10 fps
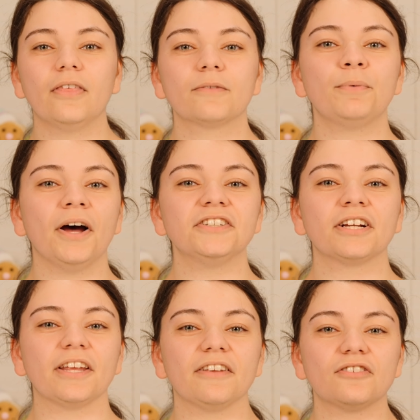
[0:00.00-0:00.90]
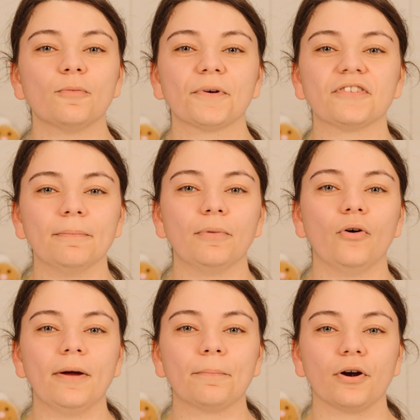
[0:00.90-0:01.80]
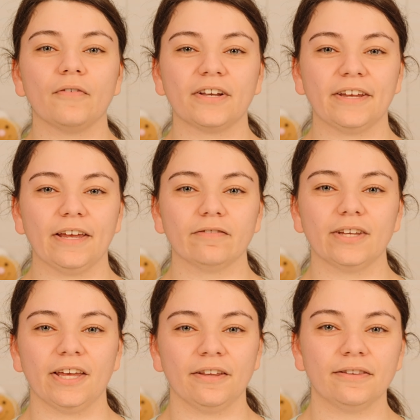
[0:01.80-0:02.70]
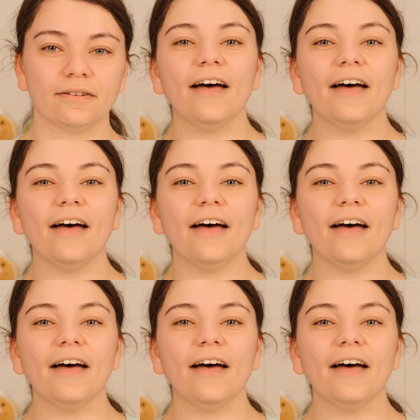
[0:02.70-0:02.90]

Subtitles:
This project is super simple and perfect to give to kids.